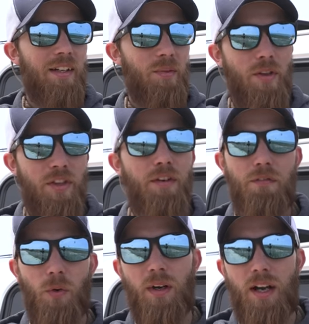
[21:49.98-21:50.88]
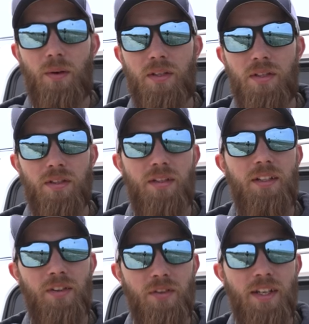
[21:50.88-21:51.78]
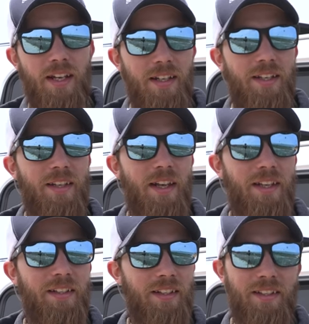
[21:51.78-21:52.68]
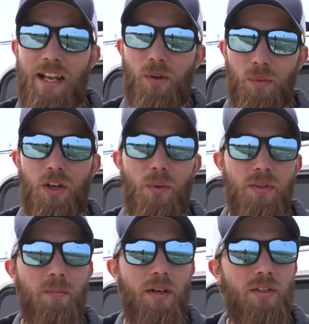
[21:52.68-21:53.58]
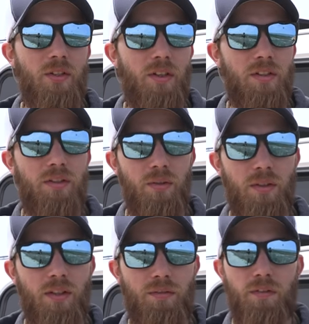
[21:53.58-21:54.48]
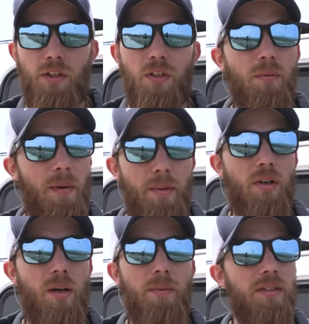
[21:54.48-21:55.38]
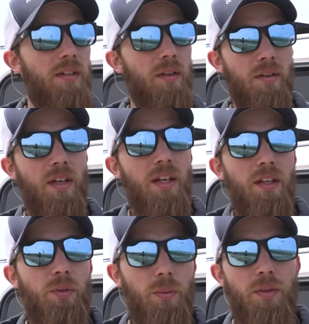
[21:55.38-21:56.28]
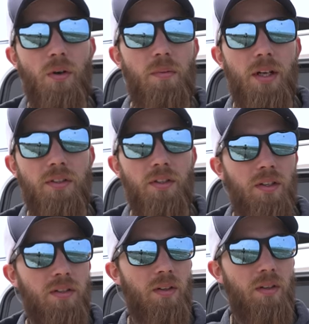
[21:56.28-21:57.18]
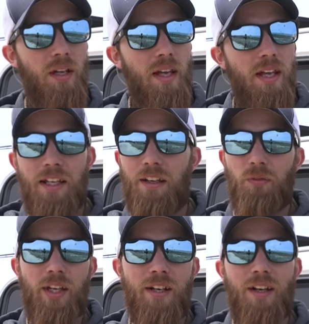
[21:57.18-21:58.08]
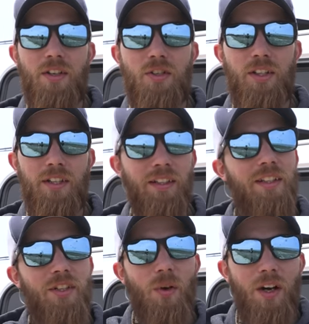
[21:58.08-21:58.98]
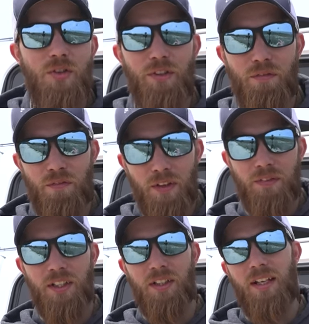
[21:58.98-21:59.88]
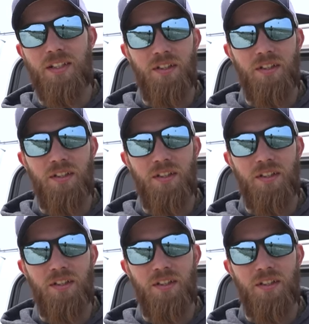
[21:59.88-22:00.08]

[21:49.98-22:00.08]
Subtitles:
within 4 hours the other day, and now we're going to Montauk to fulfill my promise that we would go to Montauk. So if we hit 100, let's go 150 likes